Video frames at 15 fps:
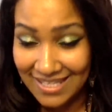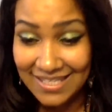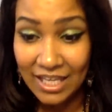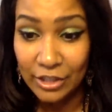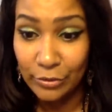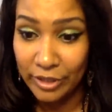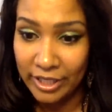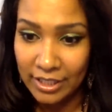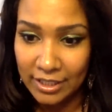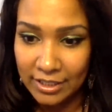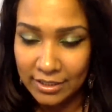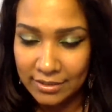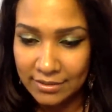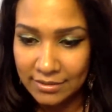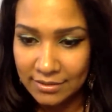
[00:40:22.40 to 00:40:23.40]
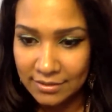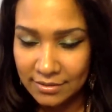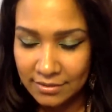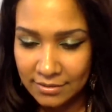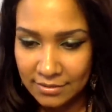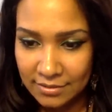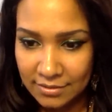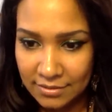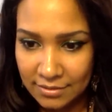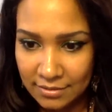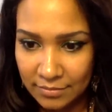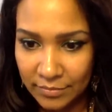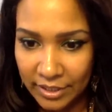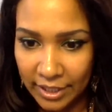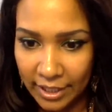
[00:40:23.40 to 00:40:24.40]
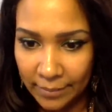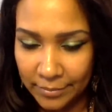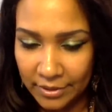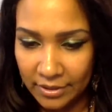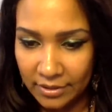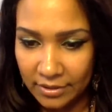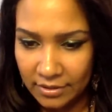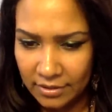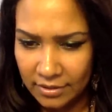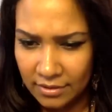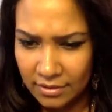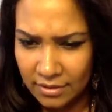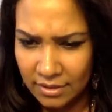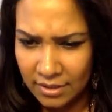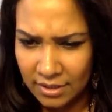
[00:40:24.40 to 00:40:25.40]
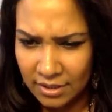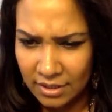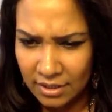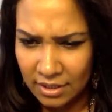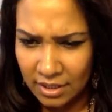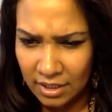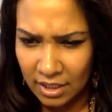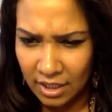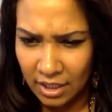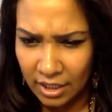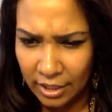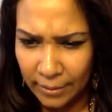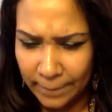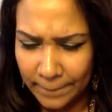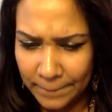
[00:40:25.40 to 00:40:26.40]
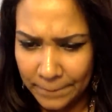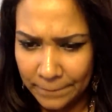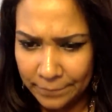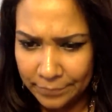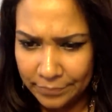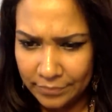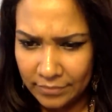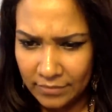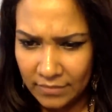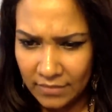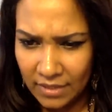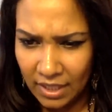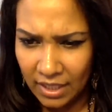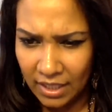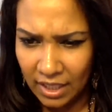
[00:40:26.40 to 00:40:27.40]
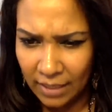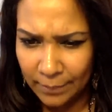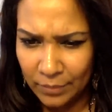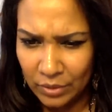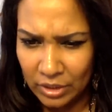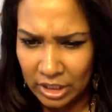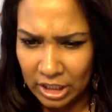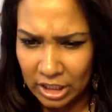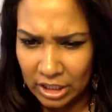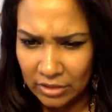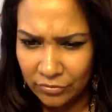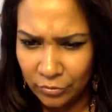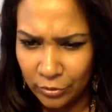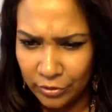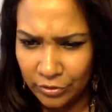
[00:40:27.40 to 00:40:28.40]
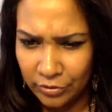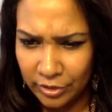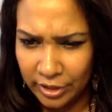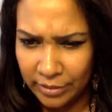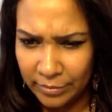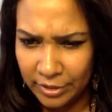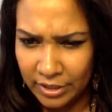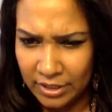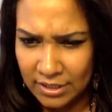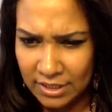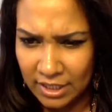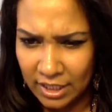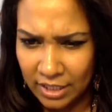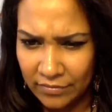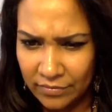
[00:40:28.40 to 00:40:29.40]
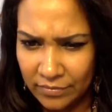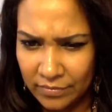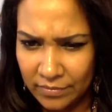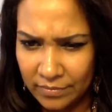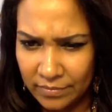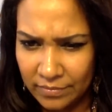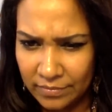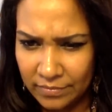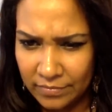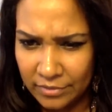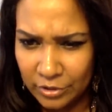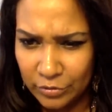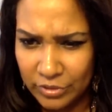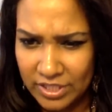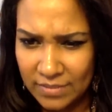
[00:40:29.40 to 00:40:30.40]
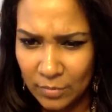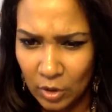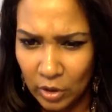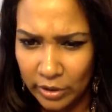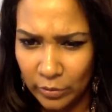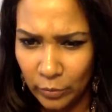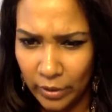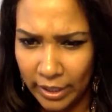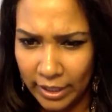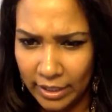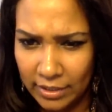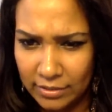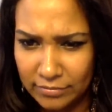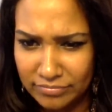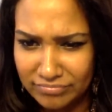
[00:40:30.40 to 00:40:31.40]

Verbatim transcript: That's how you handle it. Be happy. Um, I got bullied in fourth grade because I have you were small and white.